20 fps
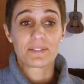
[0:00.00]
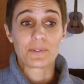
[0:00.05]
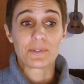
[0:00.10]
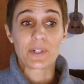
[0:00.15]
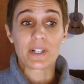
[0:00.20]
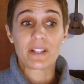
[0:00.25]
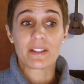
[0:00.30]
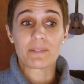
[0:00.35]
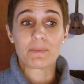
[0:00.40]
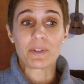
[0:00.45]

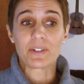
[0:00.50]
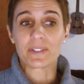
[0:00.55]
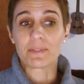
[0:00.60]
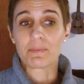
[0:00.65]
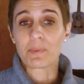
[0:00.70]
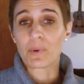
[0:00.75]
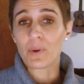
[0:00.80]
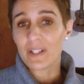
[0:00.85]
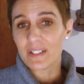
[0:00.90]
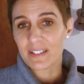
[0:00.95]
One of the most
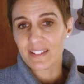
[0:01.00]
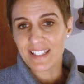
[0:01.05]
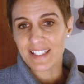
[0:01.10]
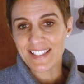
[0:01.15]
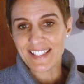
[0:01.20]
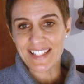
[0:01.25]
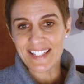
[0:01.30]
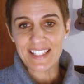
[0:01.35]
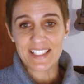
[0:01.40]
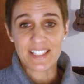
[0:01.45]
important
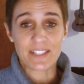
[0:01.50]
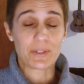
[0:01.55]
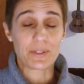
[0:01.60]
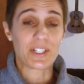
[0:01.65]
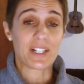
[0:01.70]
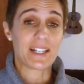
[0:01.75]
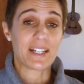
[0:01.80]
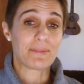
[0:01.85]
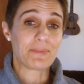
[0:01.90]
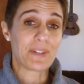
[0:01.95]
things that I did,
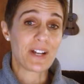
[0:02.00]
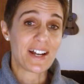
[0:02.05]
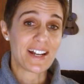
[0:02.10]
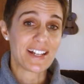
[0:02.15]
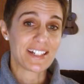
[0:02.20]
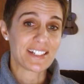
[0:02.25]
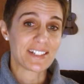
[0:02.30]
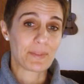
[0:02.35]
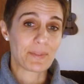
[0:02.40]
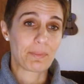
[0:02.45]
which I am
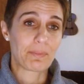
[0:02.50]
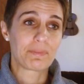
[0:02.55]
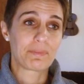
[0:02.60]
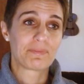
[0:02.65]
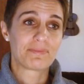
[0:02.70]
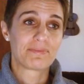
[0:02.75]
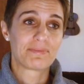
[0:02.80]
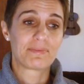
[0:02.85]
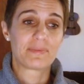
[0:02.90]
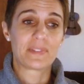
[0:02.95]
not,
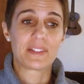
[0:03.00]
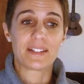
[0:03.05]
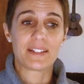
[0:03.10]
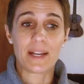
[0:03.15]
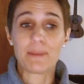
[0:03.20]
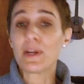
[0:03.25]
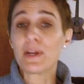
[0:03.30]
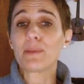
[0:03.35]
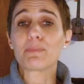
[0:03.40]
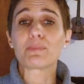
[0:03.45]

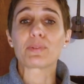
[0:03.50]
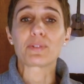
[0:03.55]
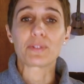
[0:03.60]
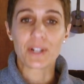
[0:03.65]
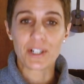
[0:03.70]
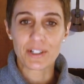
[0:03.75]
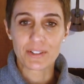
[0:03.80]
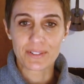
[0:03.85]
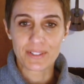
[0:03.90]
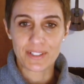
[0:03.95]
I'm not
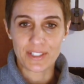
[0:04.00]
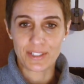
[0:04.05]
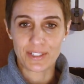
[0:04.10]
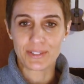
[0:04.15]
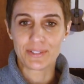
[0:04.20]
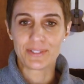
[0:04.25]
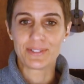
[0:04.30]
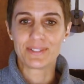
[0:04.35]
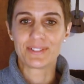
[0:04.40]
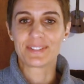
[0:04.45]
prone
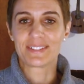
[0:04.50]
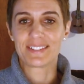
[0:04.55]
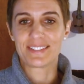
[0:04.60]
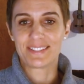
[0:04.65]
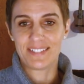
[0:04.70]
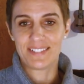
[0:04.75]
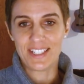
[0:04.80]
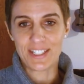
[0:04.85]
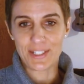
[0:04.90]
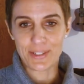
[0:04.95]
to,
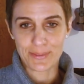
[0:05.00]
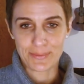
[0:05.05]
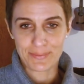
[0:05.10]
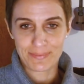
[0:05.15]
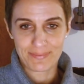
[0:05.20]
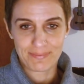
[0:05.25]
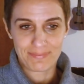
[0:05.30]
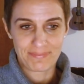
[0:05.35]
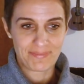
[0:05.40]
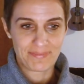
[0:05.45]
you know,
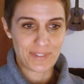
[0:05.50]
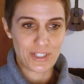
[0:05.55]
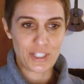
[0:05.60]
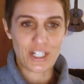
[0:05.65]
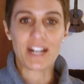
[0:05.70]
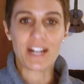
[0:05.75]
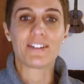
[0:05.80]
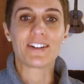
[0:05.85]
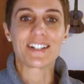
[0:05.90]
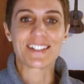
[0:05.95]

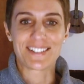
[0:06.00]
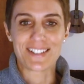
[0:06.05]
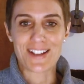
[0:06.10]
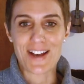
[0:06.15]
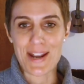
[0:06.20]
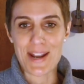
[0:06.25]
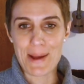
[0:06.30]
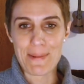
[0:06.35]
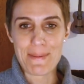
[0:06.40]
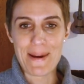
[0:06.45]
sharing a
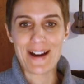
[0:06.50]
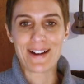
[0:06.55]
lot